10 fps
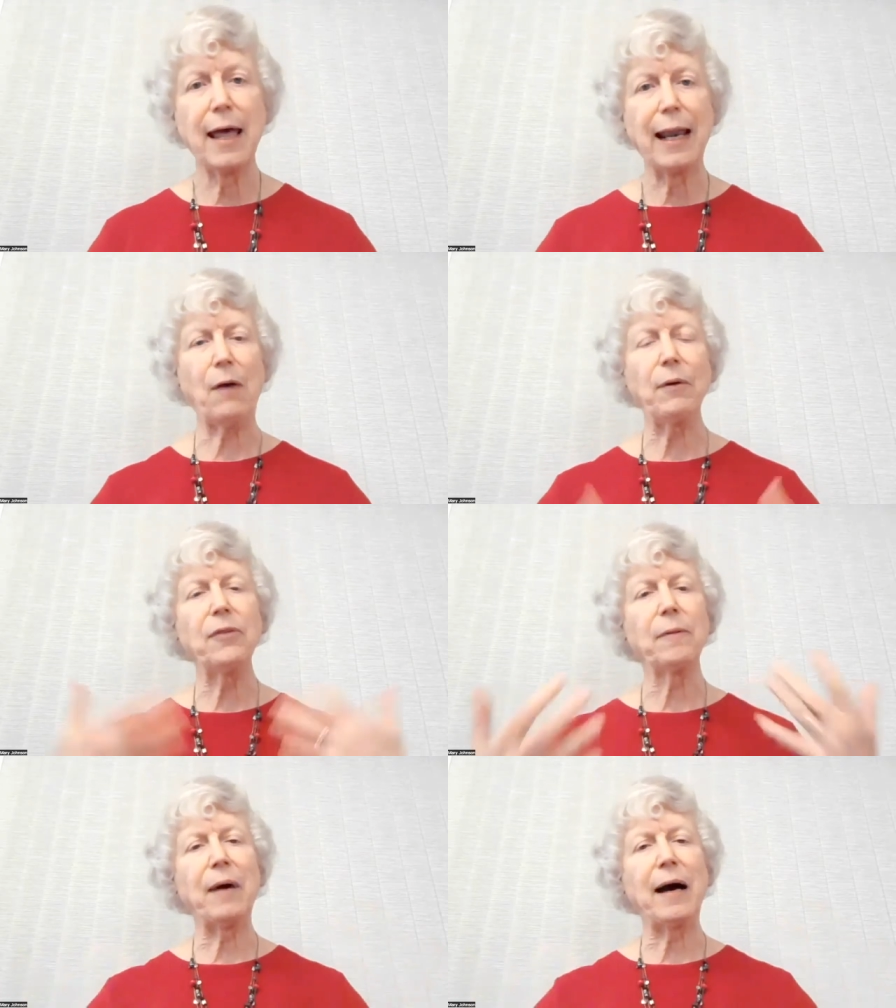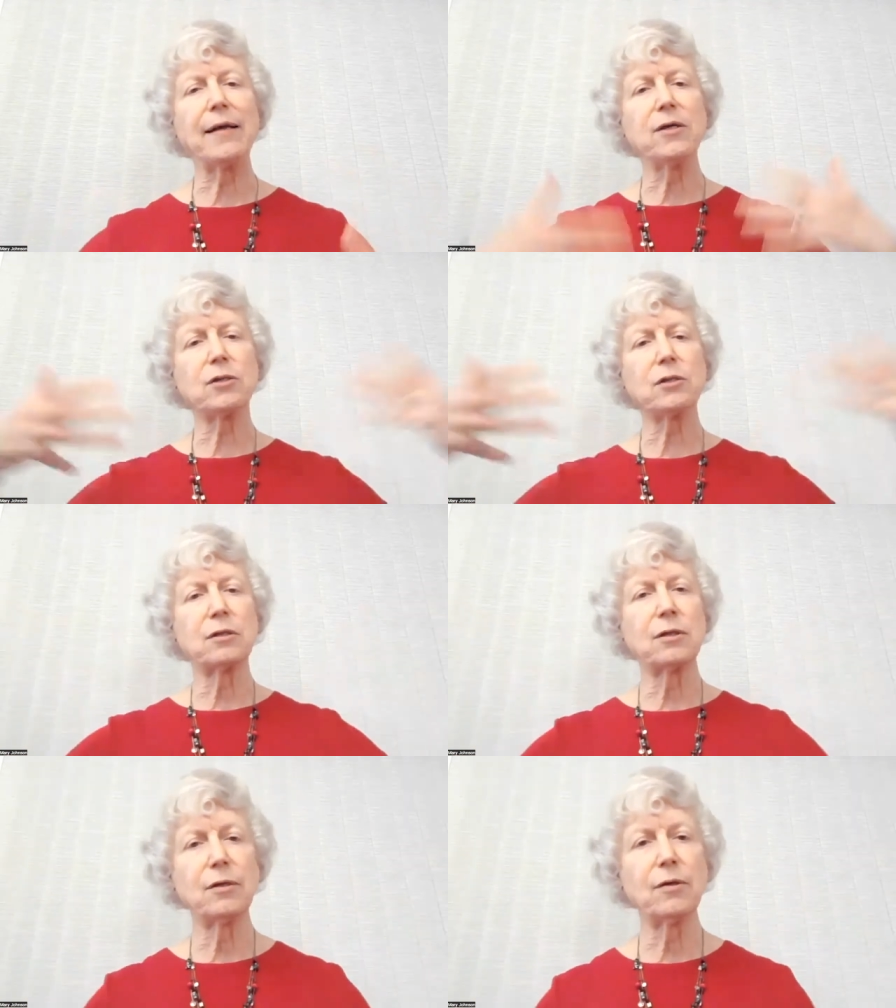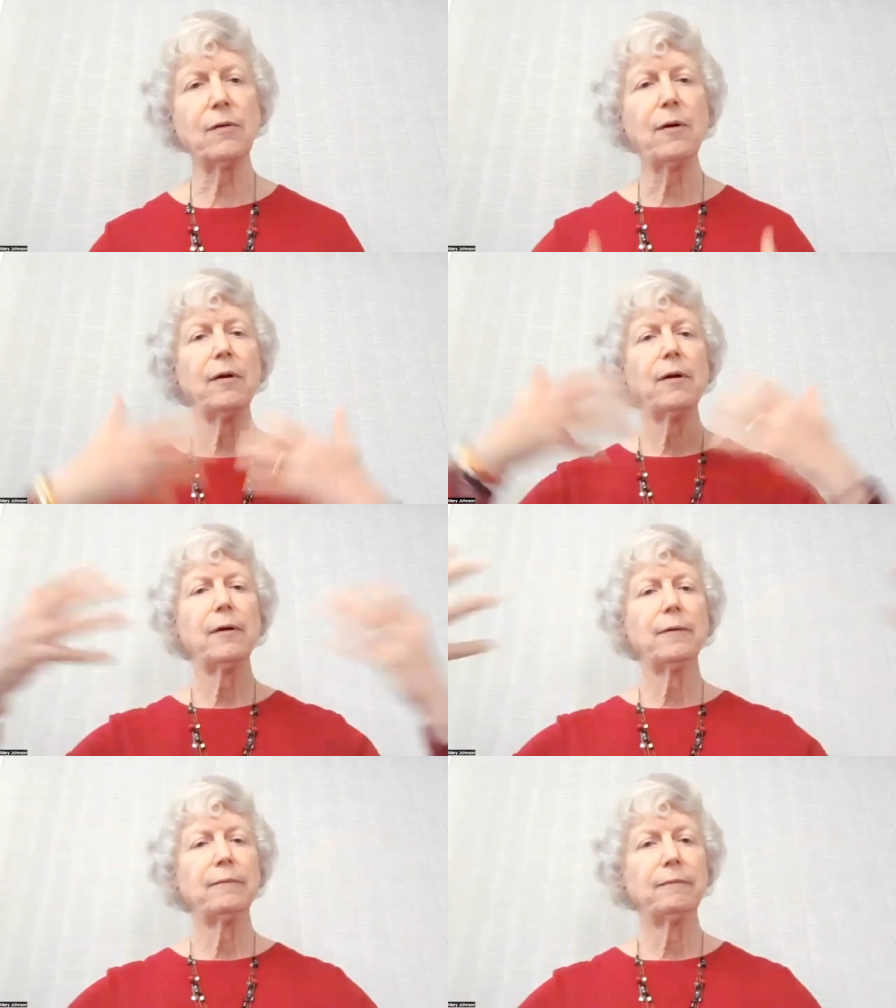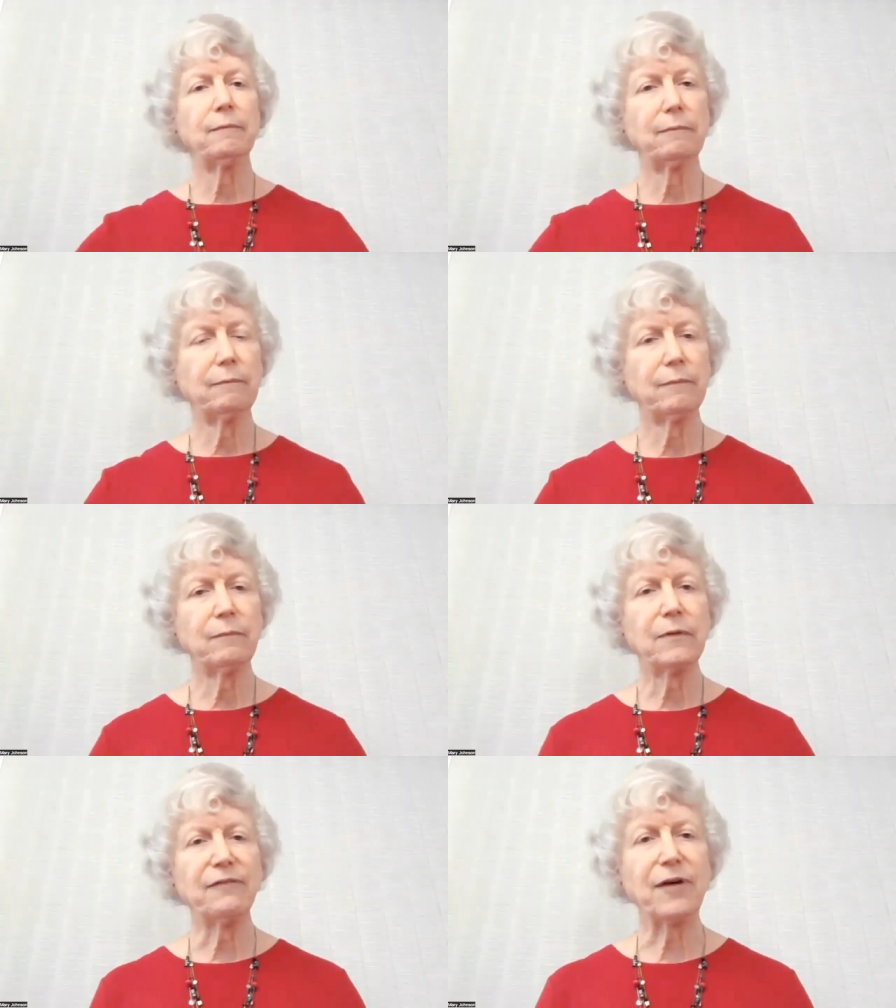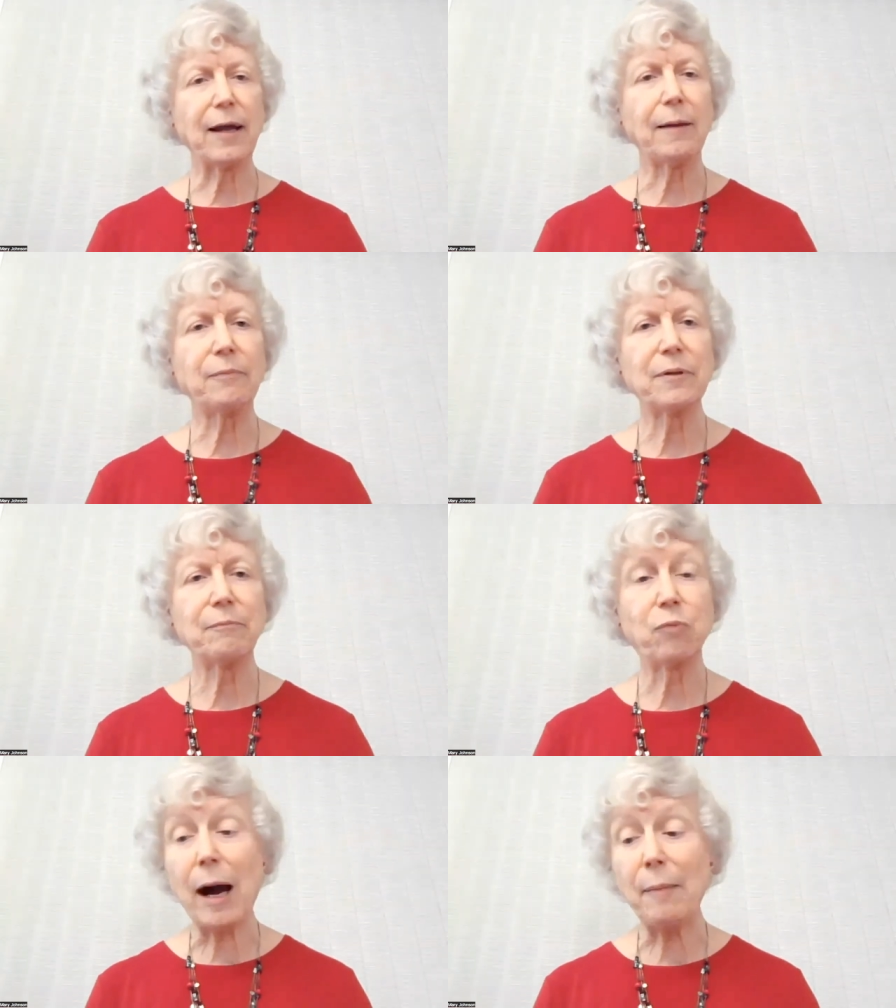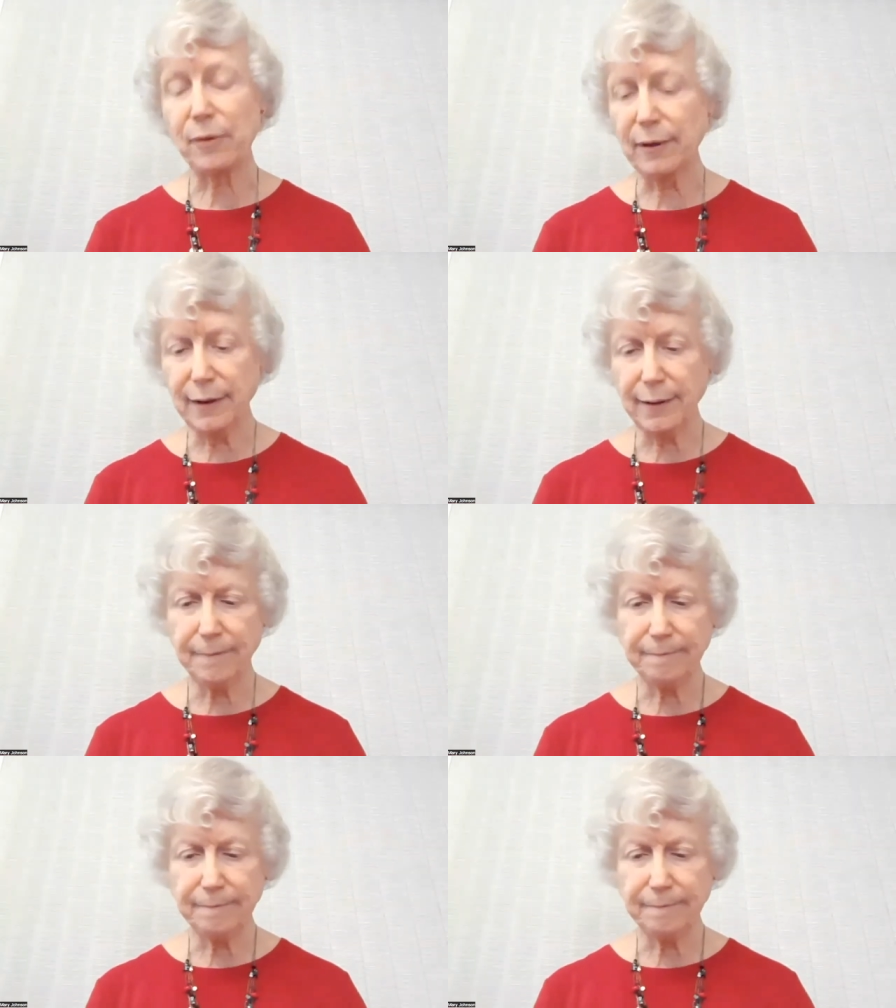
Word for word: allowing their bodies to develop properly.